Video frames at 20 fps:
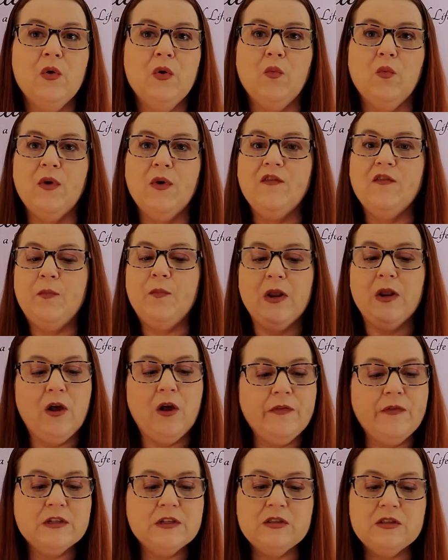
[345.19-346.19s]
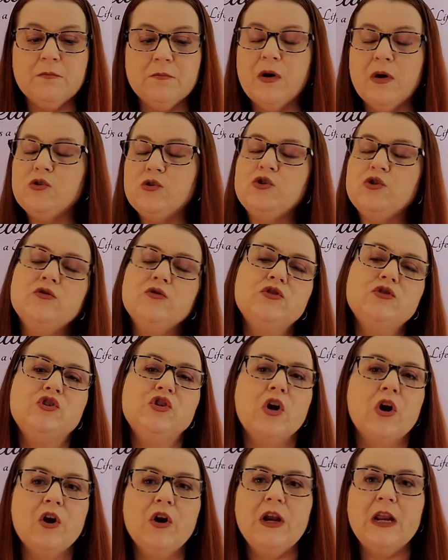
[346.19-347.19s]
We've been on this emotional
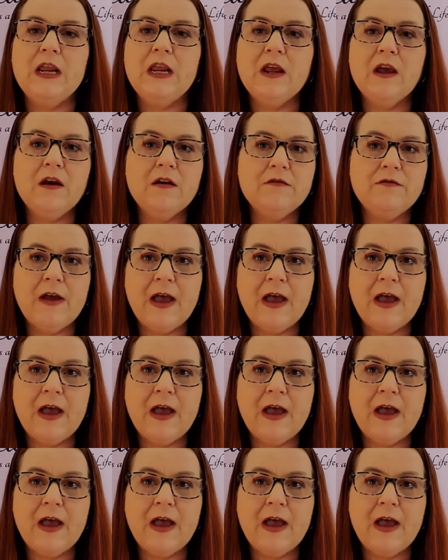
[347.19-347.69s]
journey of